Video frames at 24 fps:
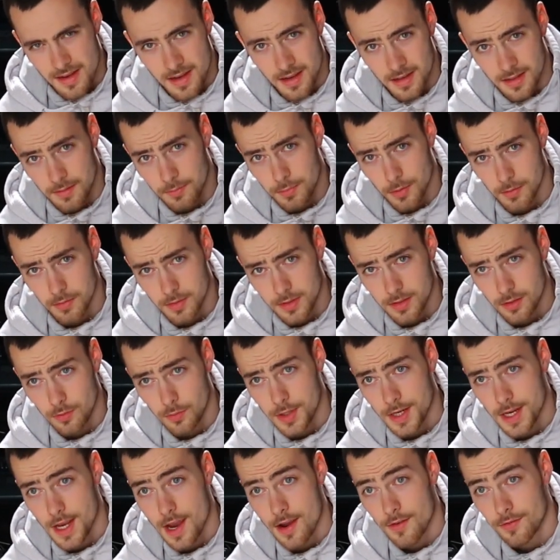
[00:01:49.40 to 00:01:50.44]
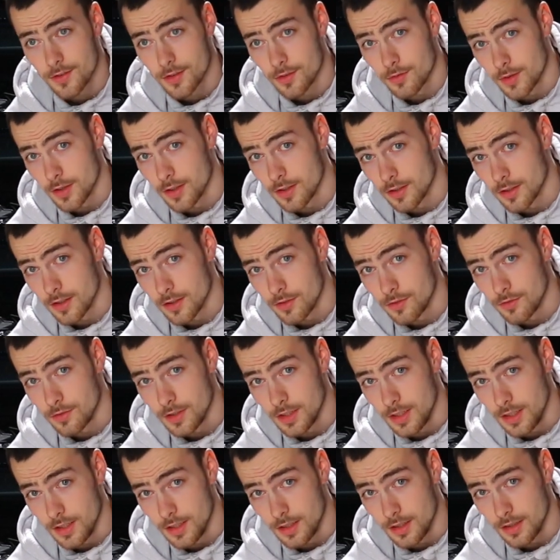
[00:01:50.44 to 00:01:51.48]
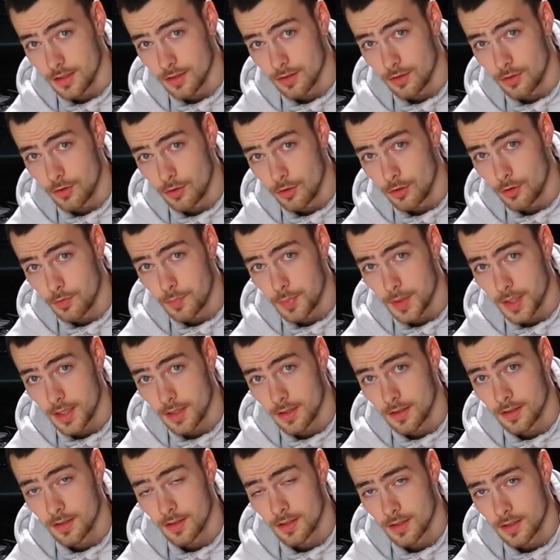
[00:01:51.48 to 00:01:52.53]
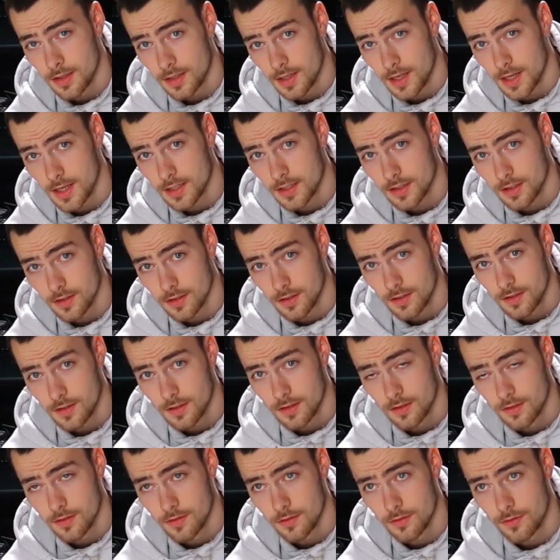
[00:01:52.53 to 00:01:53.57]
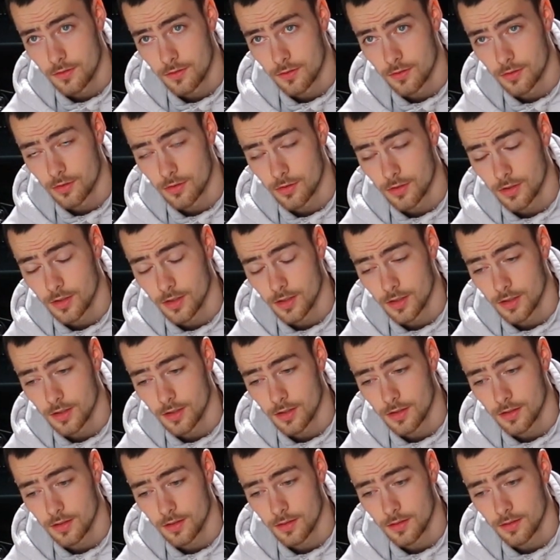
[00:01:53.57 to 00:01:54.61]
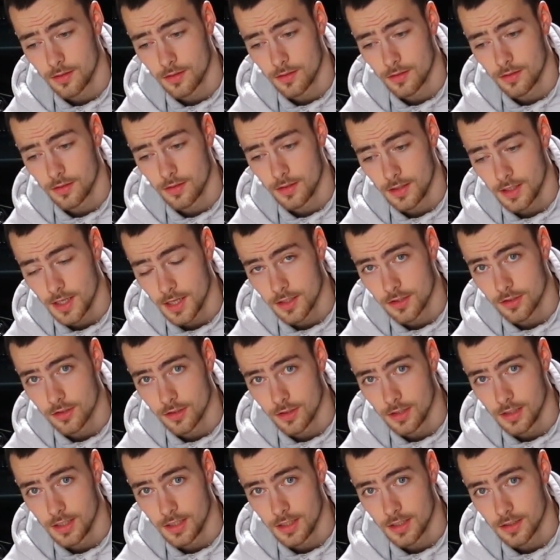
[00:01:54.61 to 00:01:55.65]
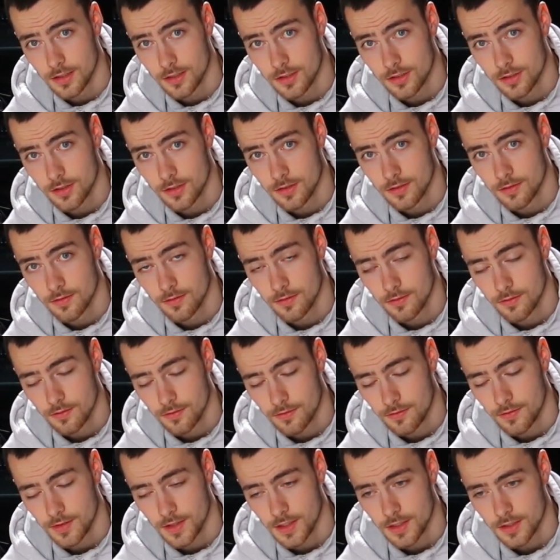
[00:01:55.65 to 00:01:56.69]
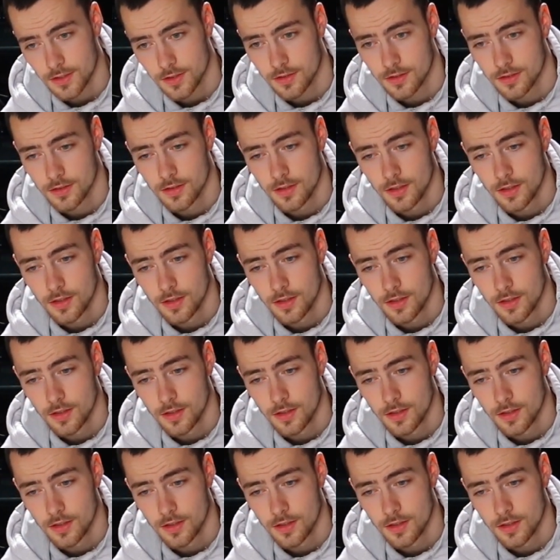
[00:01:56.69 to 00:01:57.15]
And then probably the week after we're gonna do the oil pan gasket for the engine leakage fix.